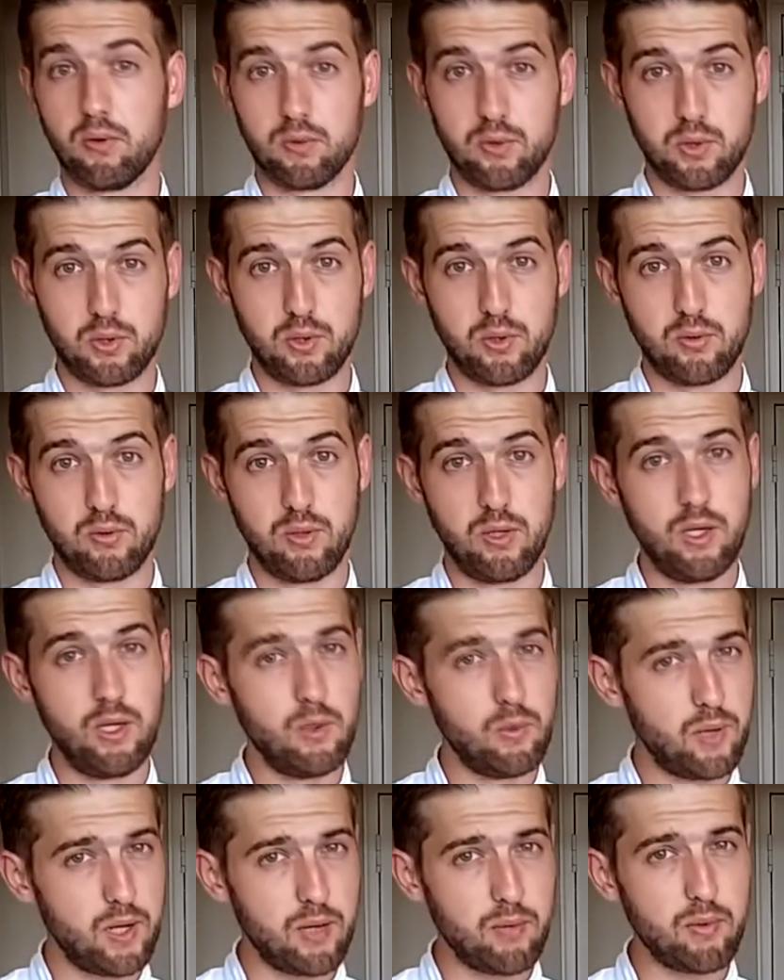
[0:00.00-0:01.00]
So,
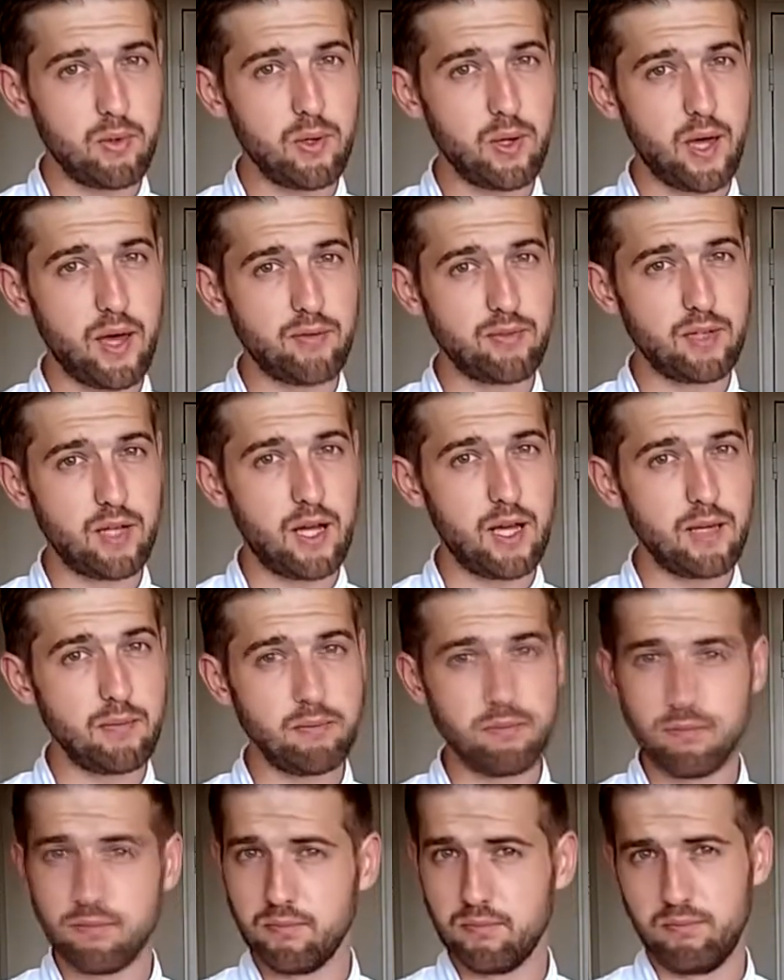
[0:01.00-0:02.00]
whenever you have
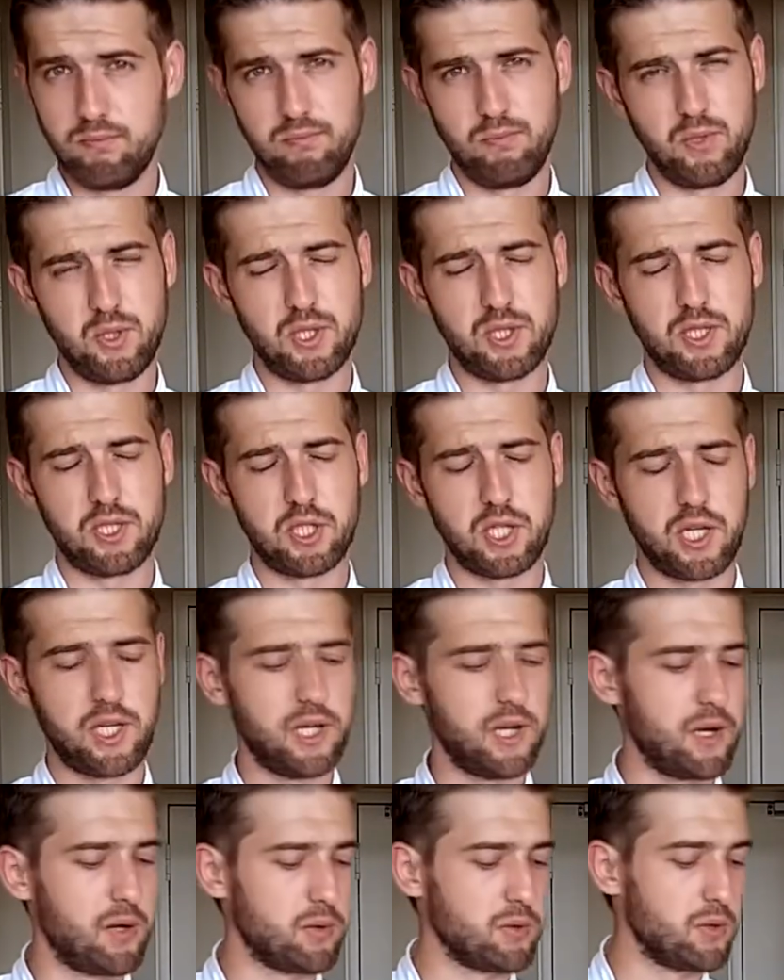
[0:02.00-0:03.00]
time, just check
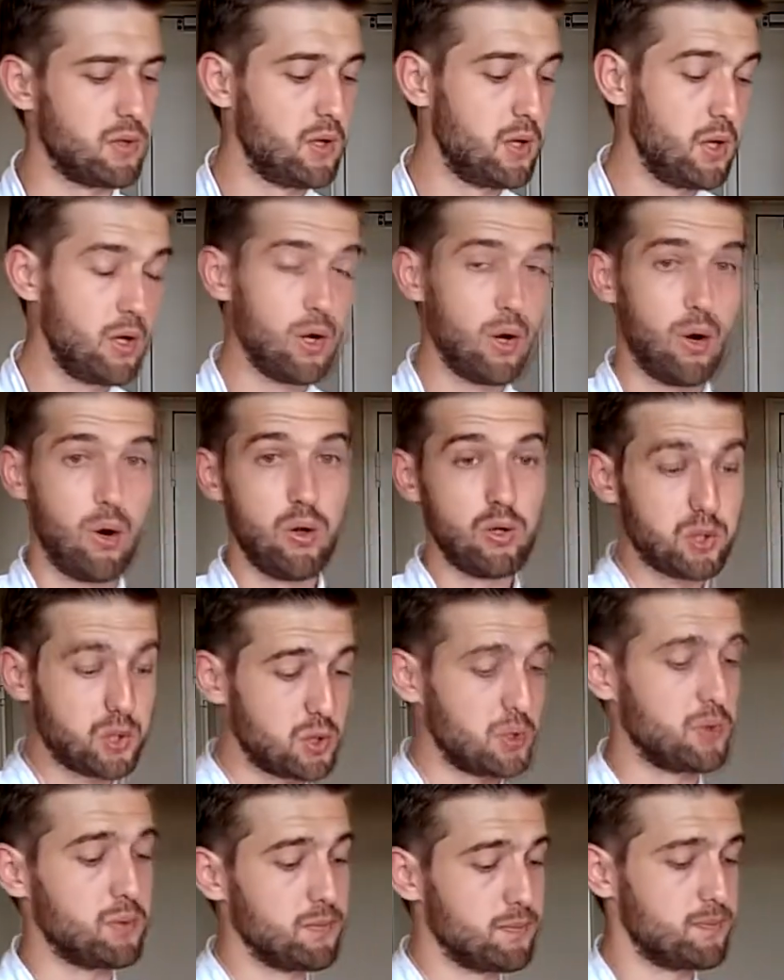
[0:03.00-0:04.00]
it out.
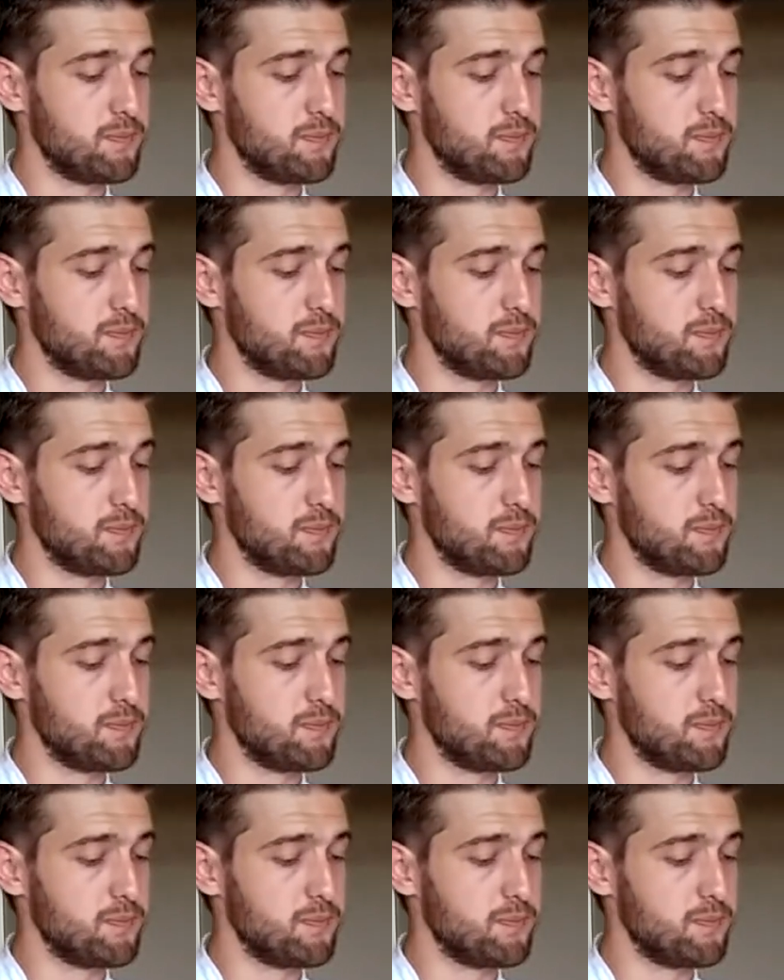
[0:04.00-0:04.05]
Also,